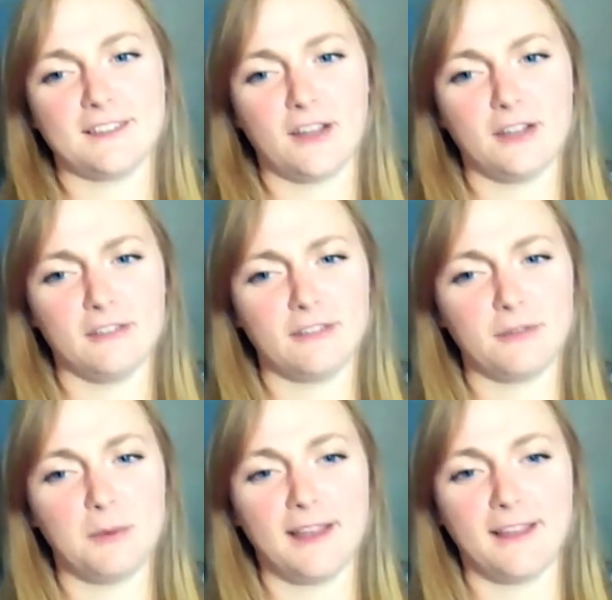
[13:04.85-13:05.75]
kind of
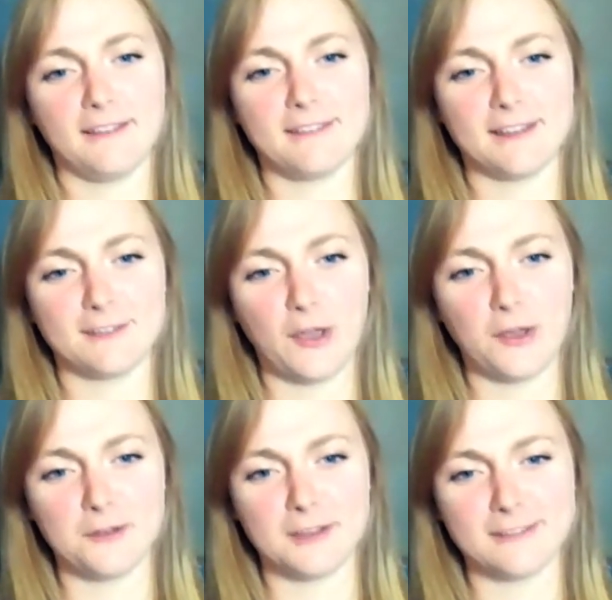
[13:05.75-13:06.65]
where things go
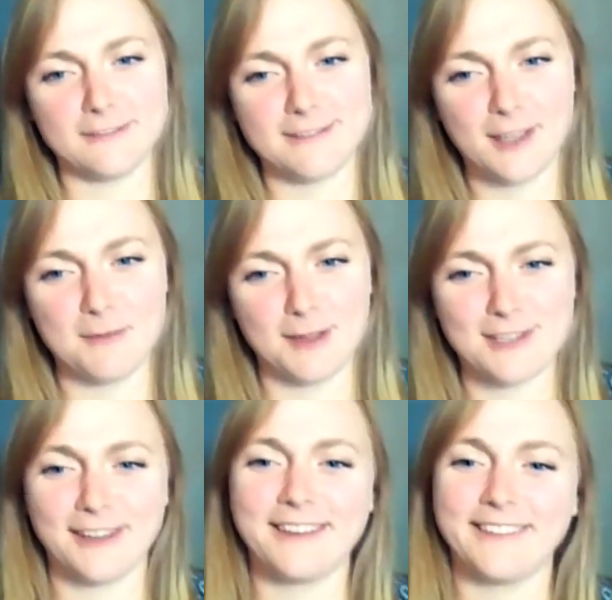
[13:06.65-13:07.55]
in
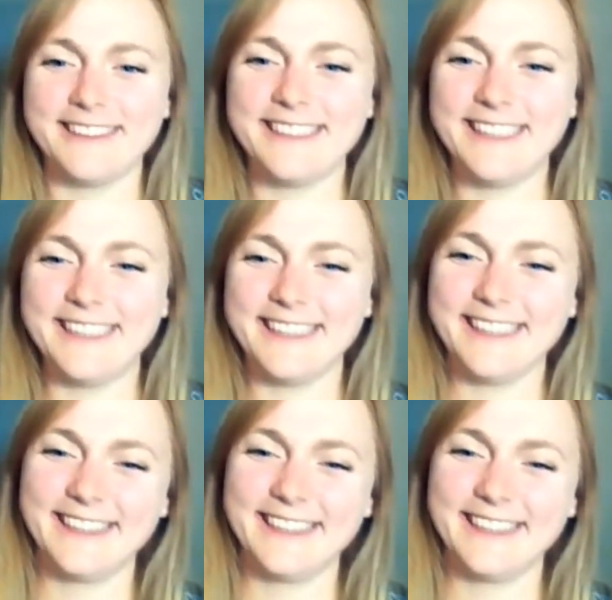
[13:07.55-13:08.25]
commercial archaeology.